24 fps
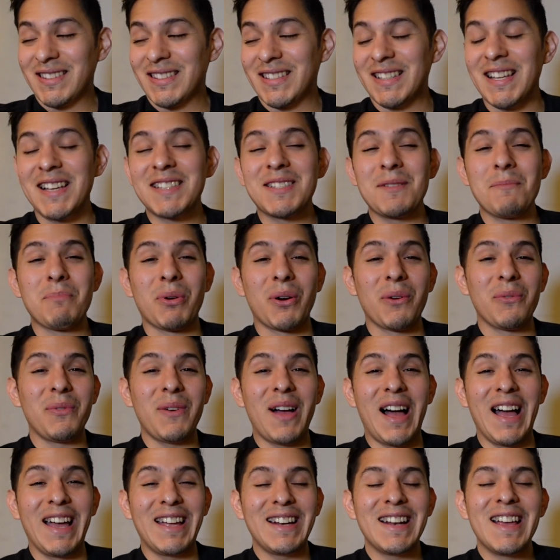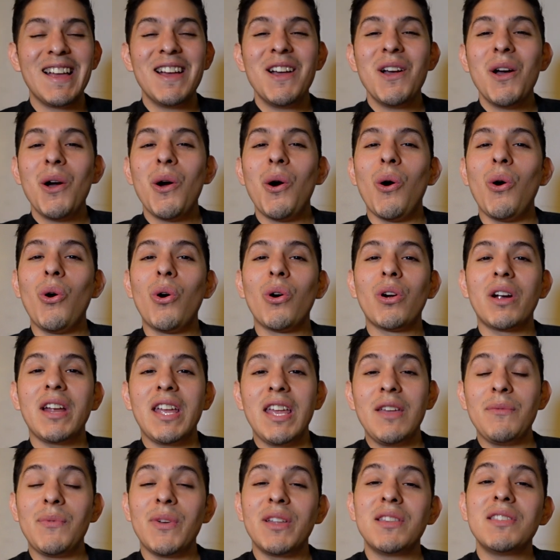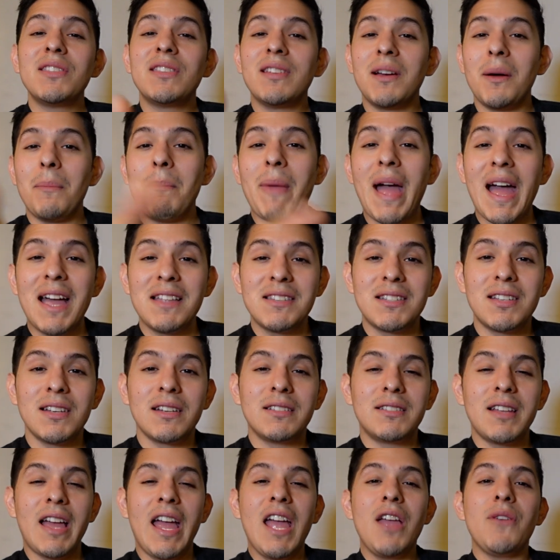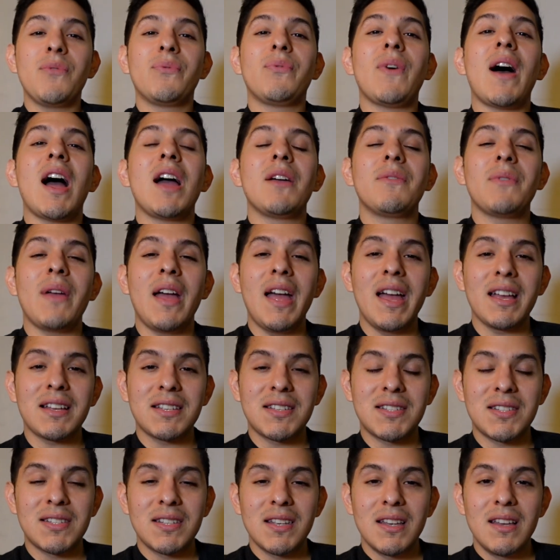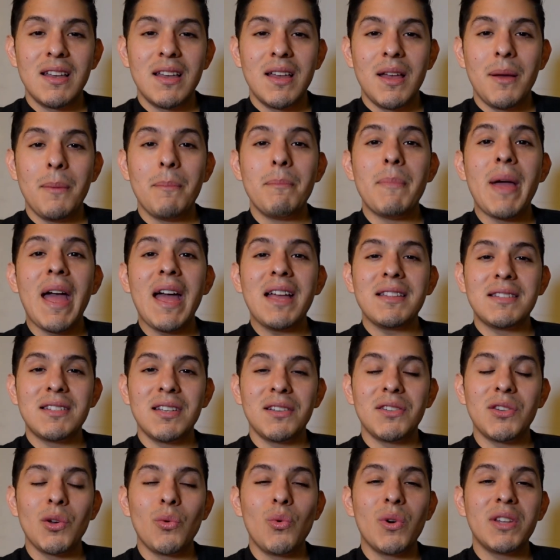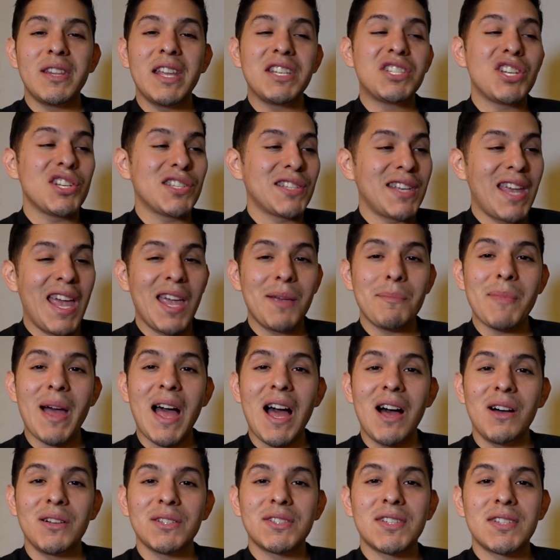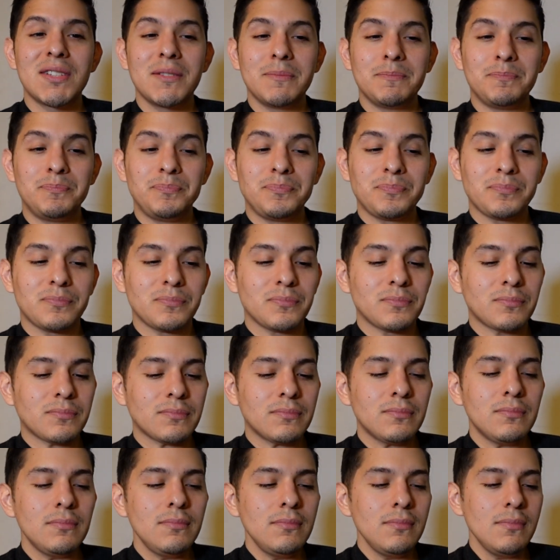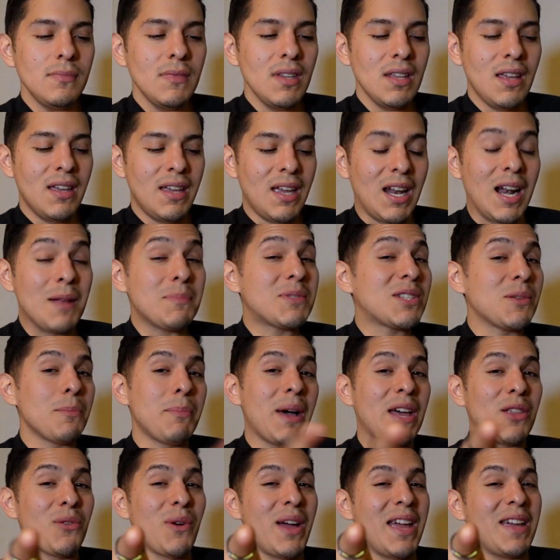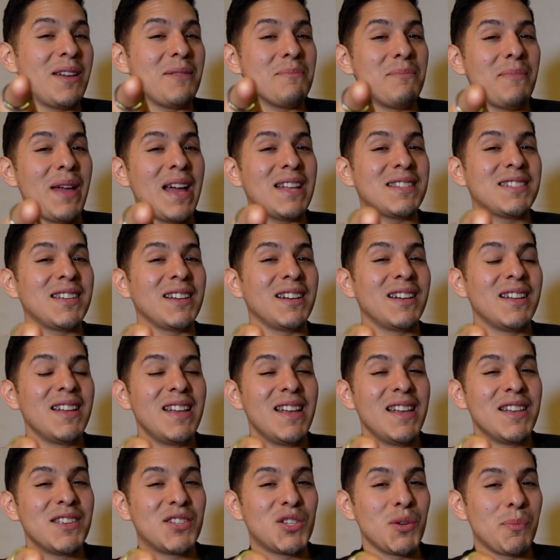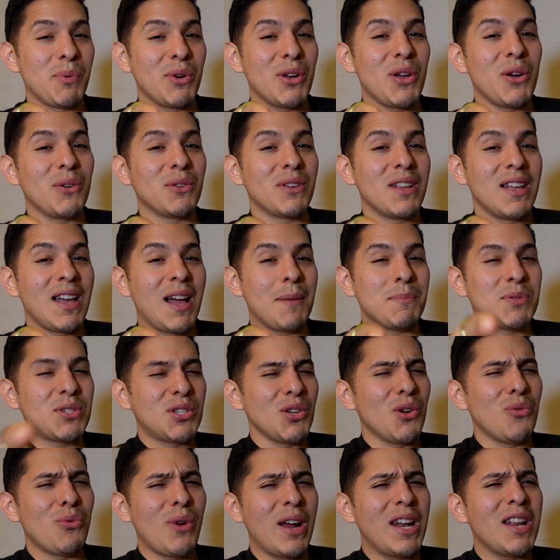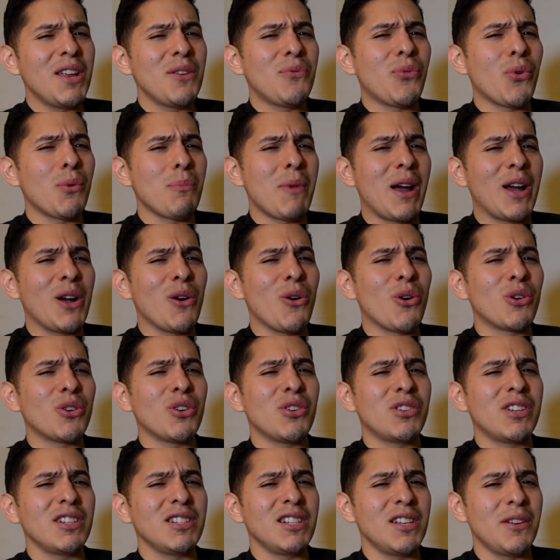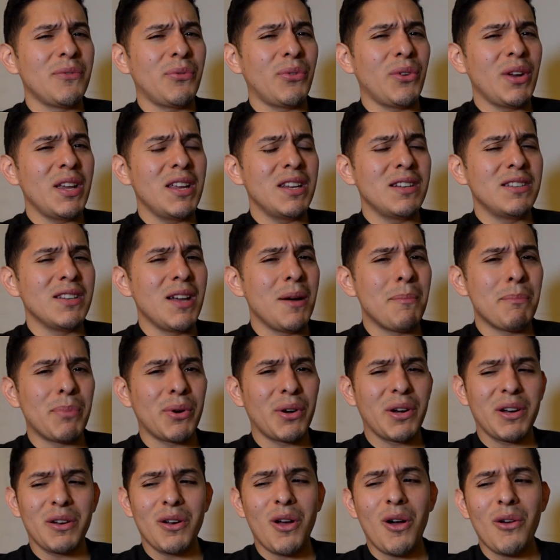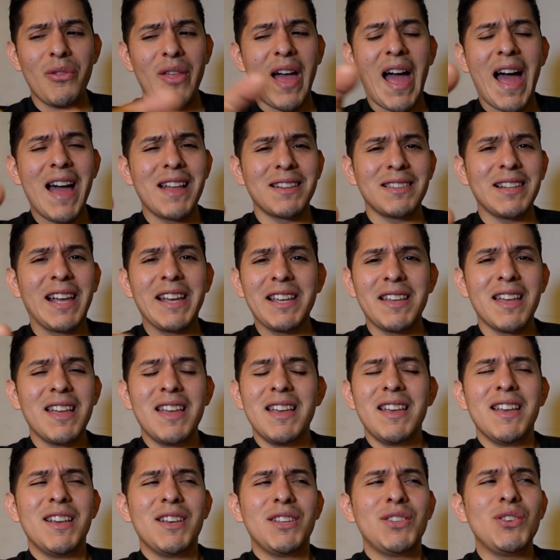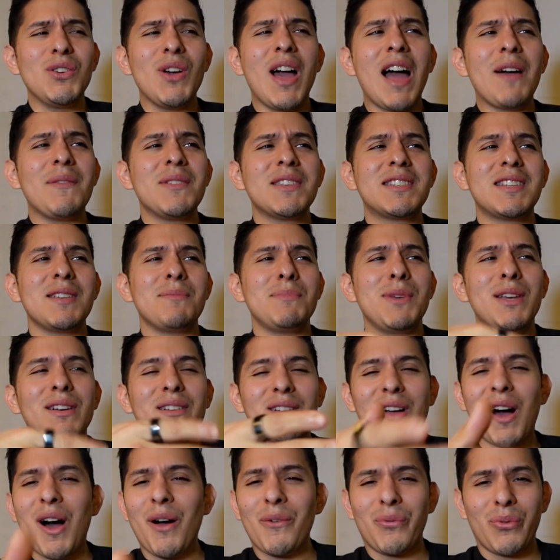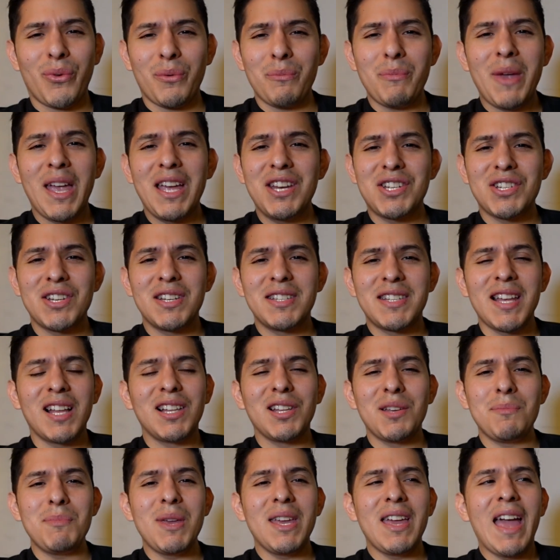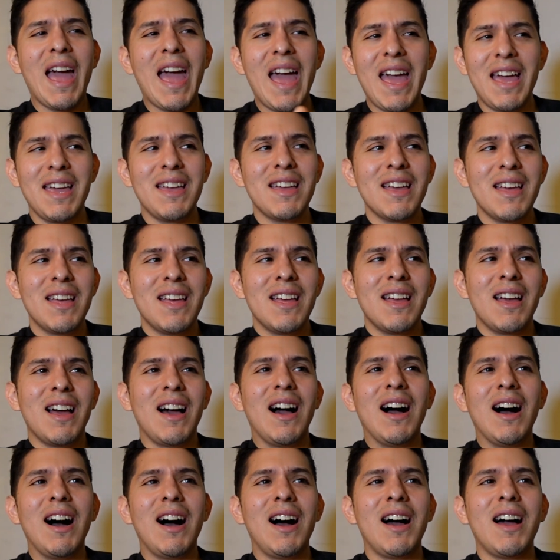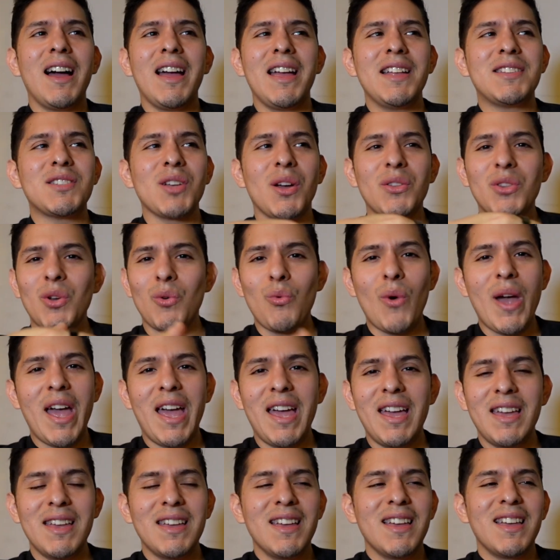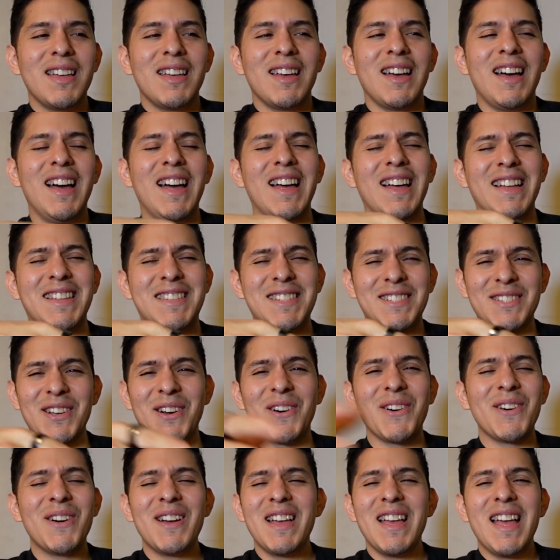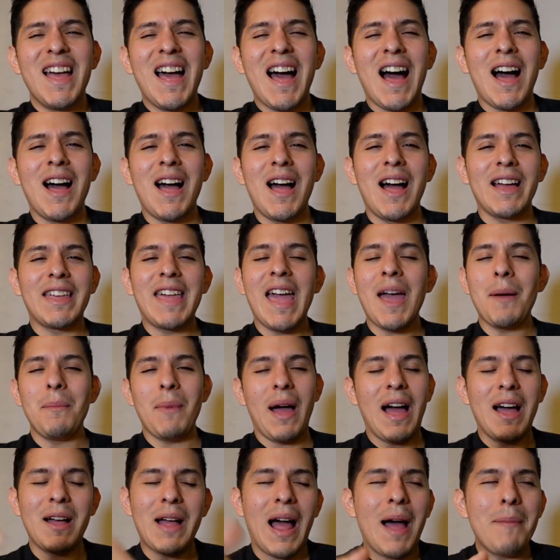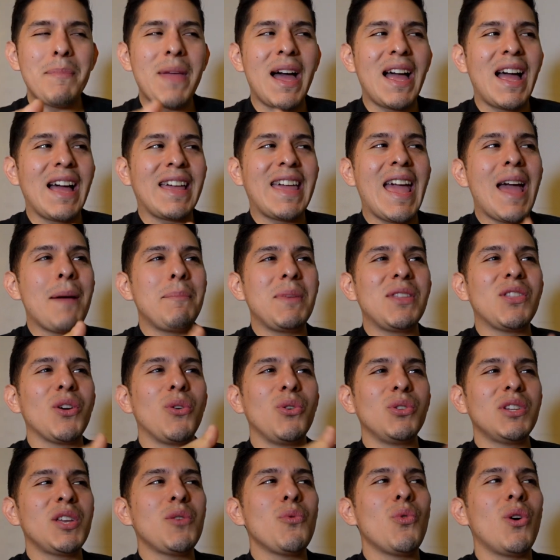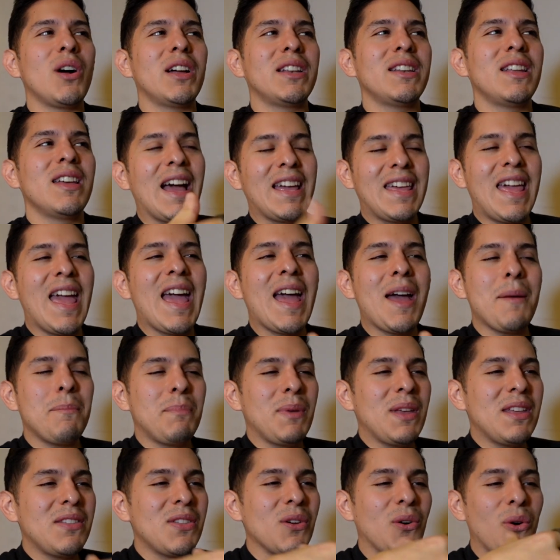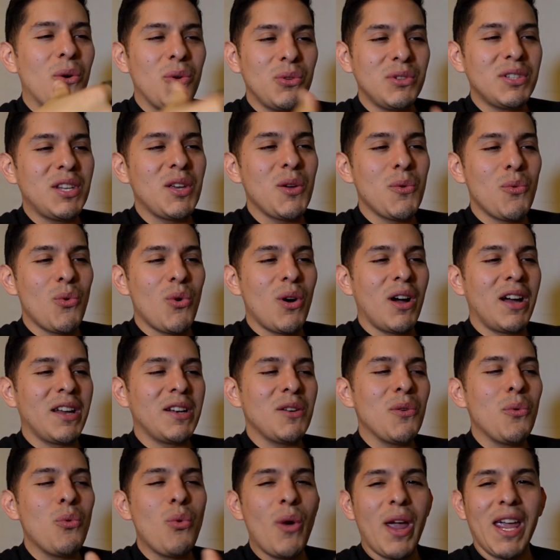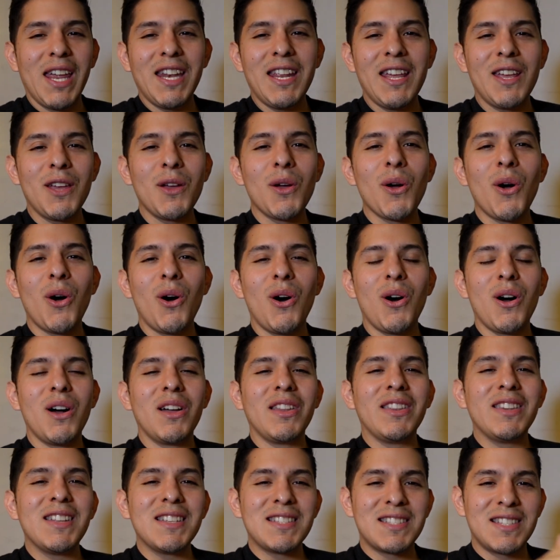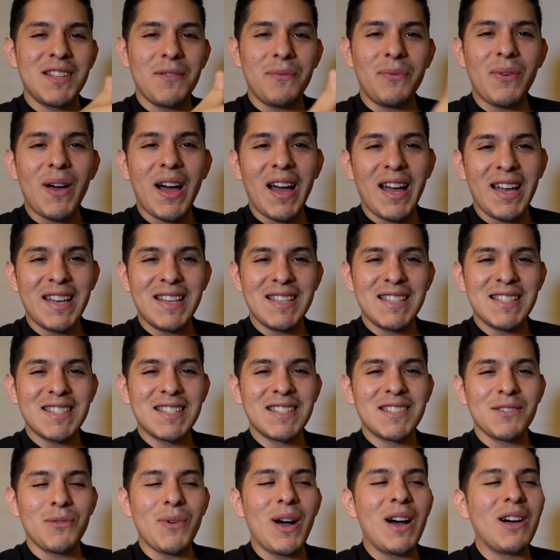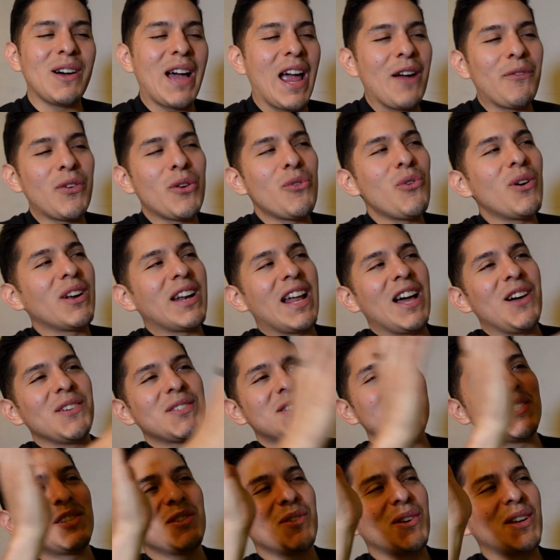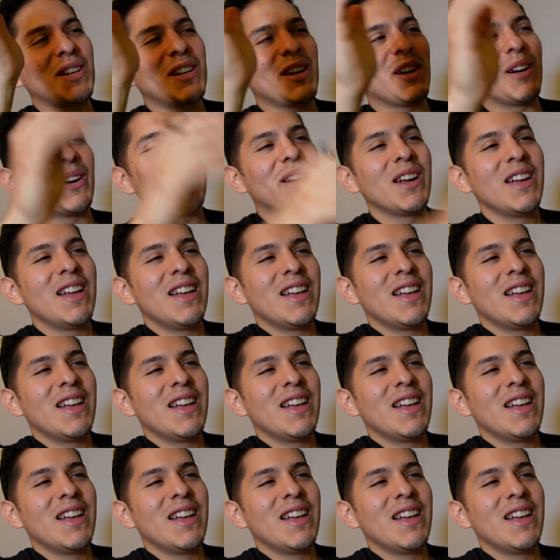doesn't provide, or even the Manta, the A5X Manta, the one that just came out. And by the way, Manta Supernote, I'm still waiting for my order delivery number and all that. Like, you haven't sent me a confirmation telling me, hey, it's on the way. So I can't be the only one. I can't be the only one waiting on this device while everyone else is doing their